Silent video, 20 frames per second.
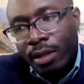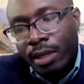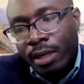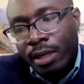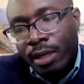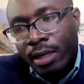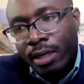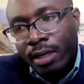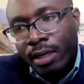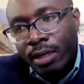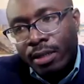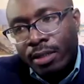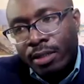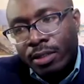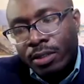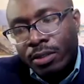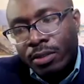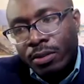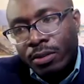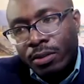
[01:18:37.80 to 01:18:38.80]
uh,
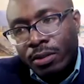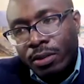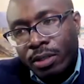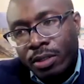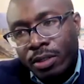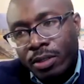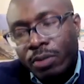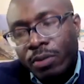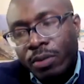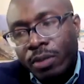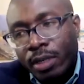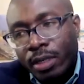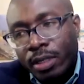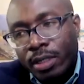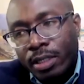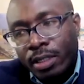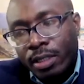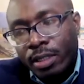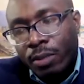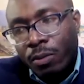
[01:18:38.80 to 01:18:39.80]
so there are two things
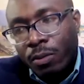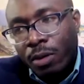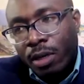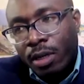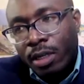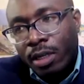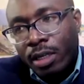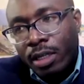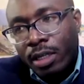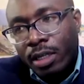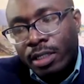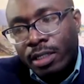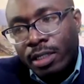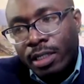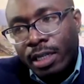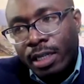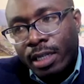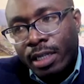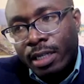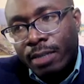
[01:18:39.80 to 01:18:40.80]
here. One is
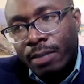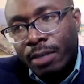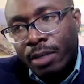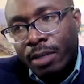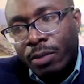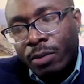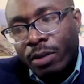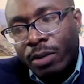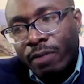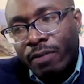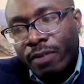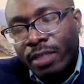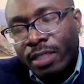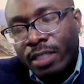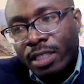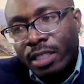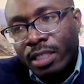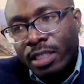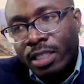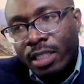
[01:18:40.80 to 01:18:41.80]
that, I mean, we
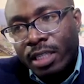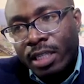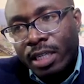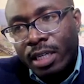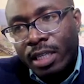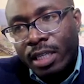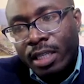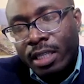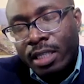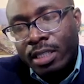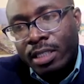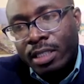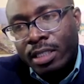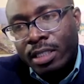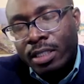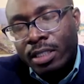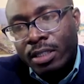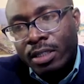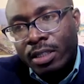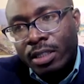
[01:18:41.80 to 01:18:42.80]
envisage that this
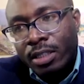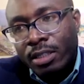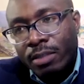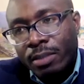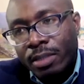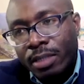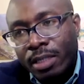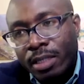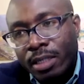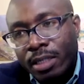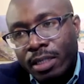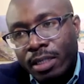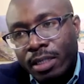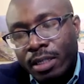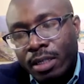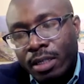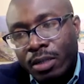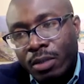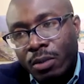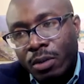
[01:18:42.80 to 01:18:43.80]
is going to be done
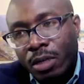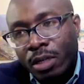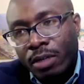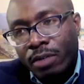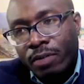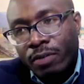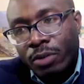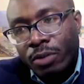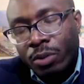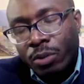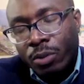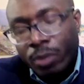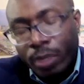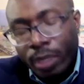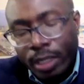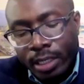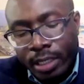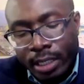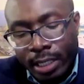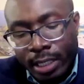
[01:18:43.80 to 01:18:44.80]
in one of two
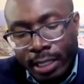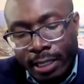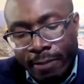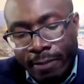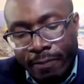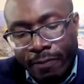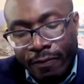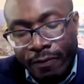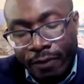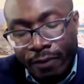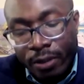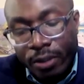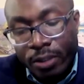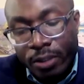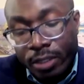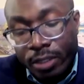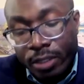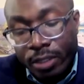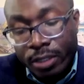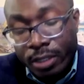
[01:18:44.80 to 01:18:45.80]
ways. Um,
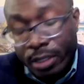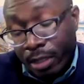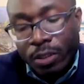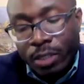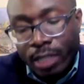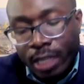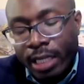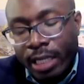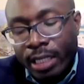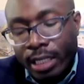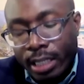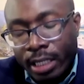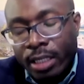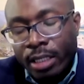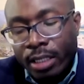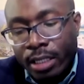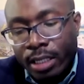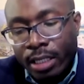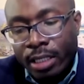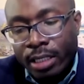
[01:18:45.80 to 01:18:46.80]
first, the most
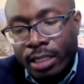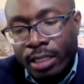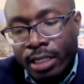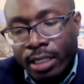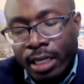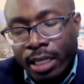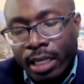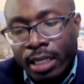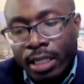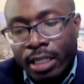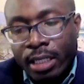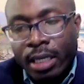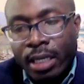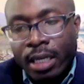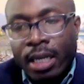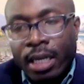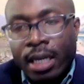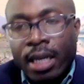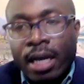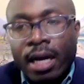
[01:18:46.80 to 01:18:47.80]
ideal is that
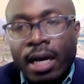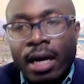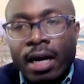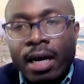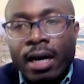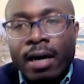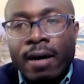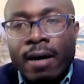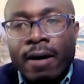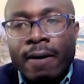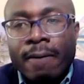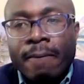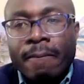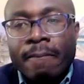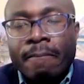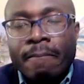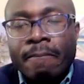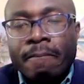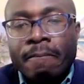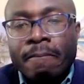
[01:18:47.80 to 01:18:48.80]

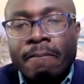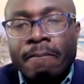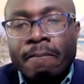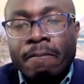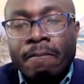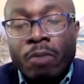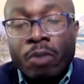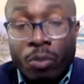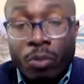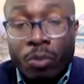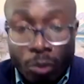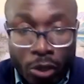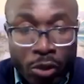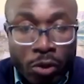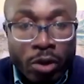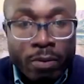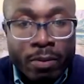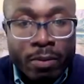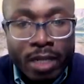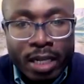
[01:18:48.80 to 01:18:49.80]
um, with
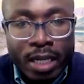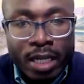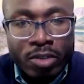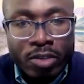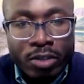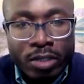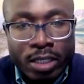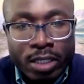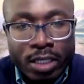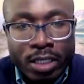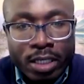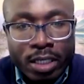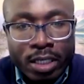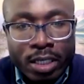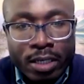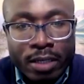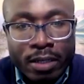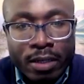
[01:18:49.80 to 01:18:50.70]
renewable electricity,